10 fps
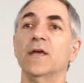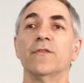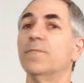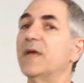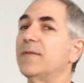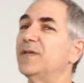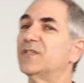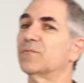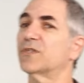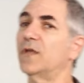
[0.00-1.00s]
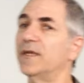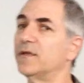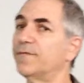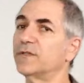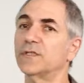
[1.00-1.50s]
There may be some slight
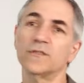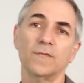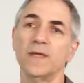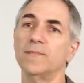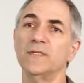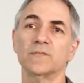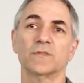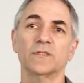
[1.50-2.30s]
differences, there may be